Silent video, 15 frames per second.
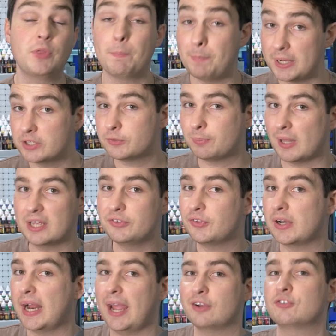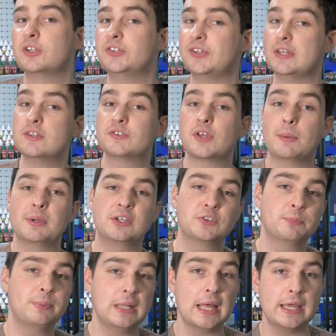the biggest place that I actually see this coming
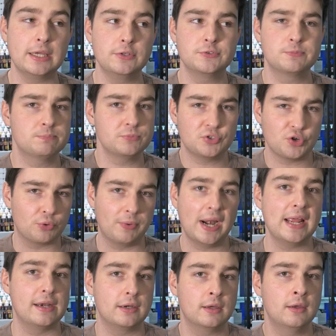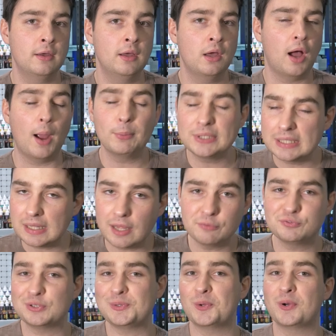into play is terrain. I would
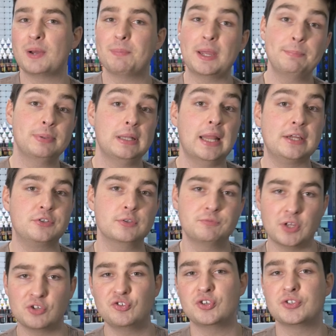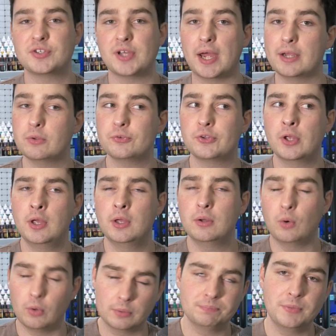love to load up a plate of dungeon tiles,
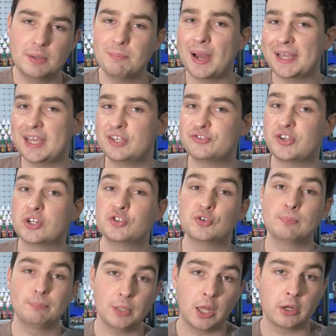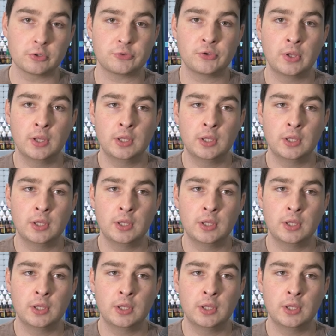or in my case dungeon blocks,